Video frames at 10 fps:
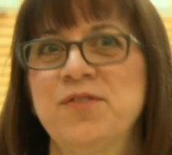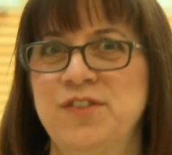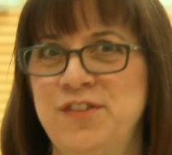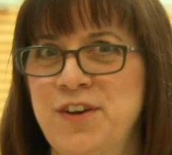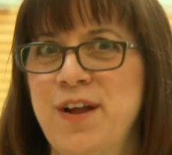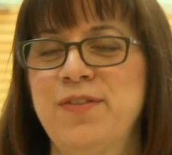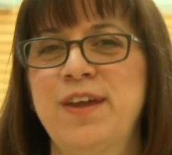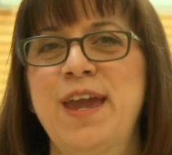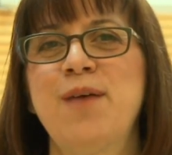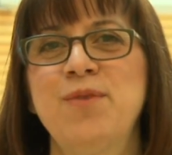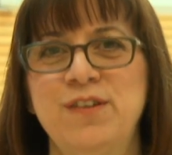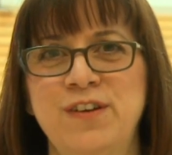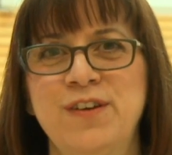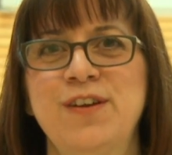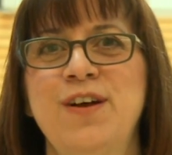Just turn off the camera and
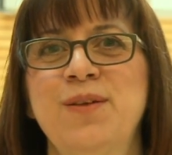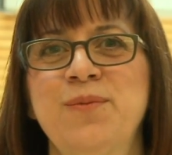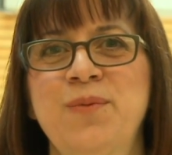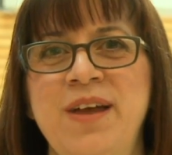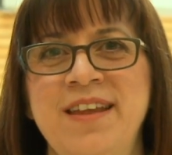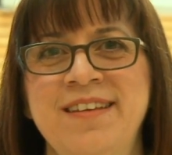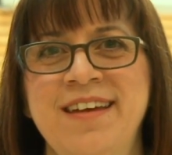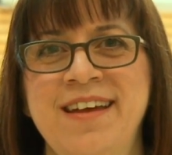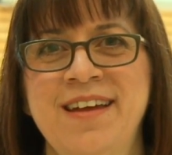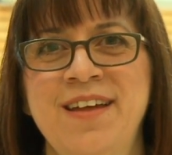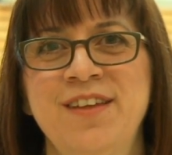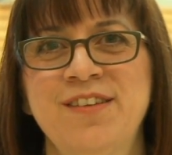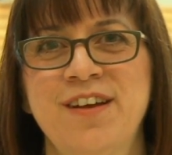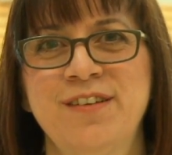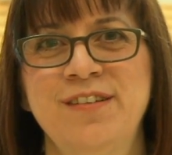turn it on when
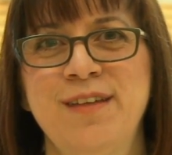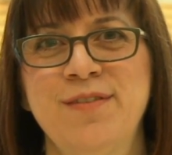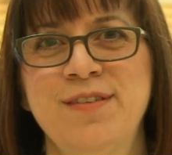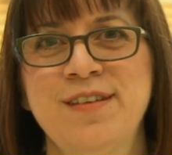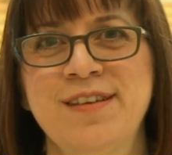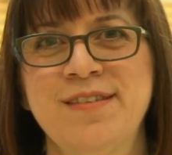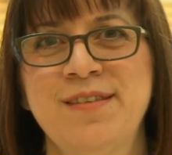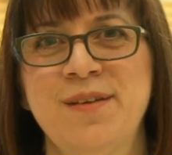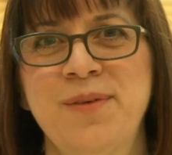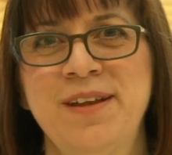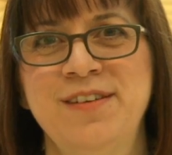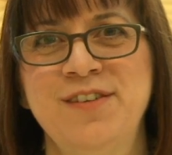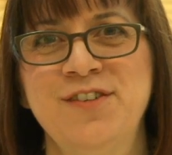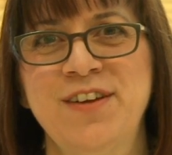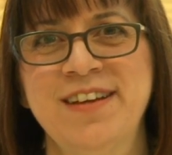Dr. Davis is ready
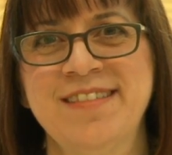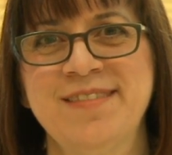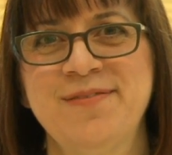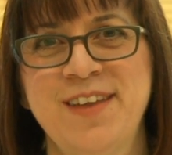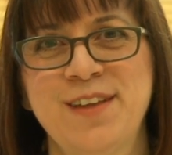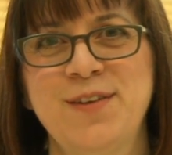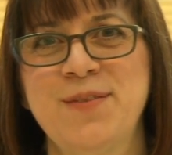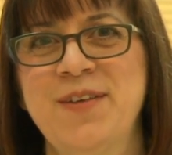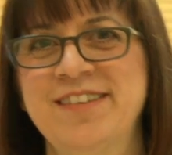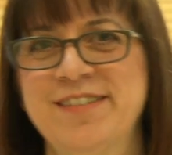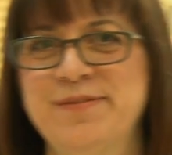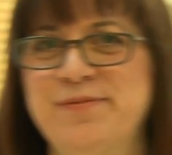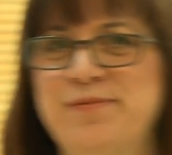to join us. Thanks very much.